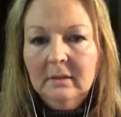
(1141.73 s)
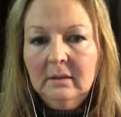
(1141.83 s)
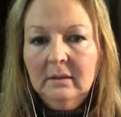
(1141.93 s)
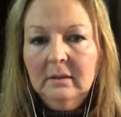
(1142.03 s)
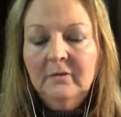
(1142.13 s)

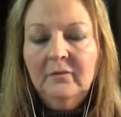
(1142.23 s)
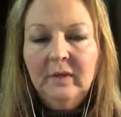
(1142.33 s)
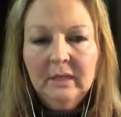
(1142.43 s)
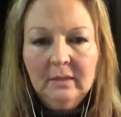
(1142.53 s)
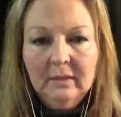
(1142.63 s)
the
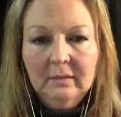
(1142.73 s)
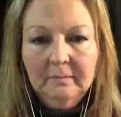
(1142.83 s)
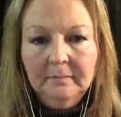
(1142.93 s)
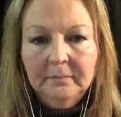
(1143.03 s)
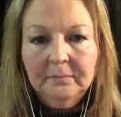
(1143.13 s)
victim,
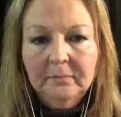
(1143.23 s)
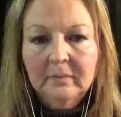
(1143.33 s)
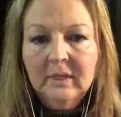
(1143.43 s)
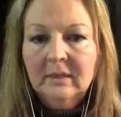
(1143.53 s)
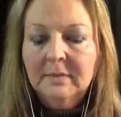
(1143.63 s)

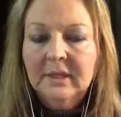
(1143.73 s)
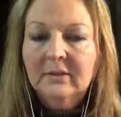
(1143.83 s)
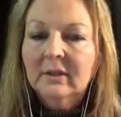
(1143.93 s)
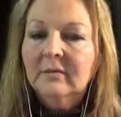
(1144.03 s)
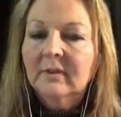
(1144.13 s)
especially
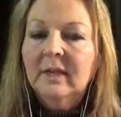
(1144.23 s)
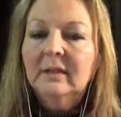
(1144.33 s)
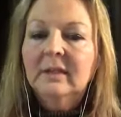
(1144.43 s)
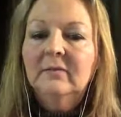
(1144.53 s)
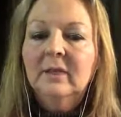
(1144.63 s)
if they
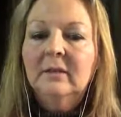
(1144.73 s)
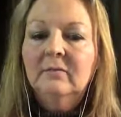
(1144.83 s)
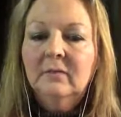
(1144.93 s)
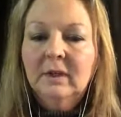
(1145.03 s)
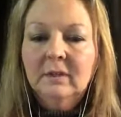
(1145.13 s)
live in
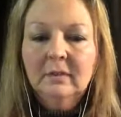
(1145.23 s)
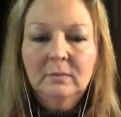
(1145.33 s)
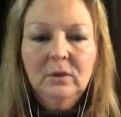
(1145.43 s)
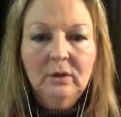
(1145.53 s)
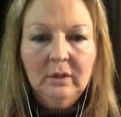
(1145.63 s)

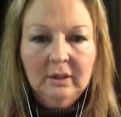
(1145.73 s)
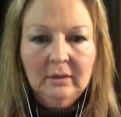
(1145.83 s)
victimhood,